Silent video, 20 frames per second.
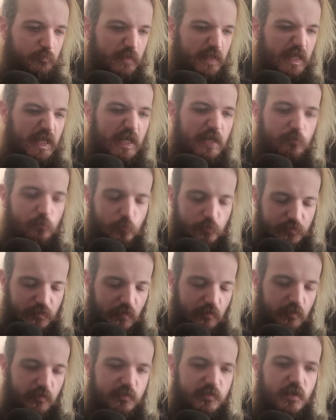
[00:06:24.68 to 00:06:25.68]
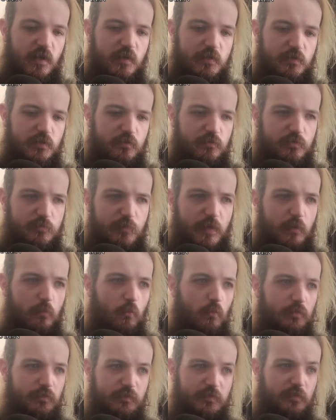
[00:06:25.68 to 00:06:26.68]
evil sounding guitar tone to make
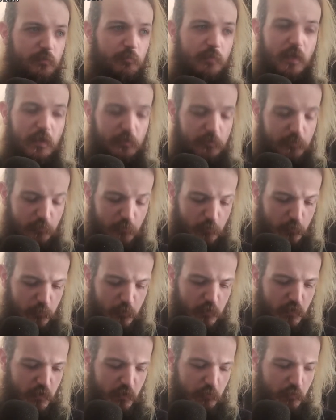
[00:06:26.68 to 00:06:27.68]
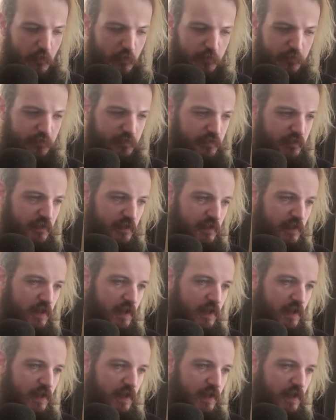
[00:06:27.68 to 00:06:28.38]
what some like the most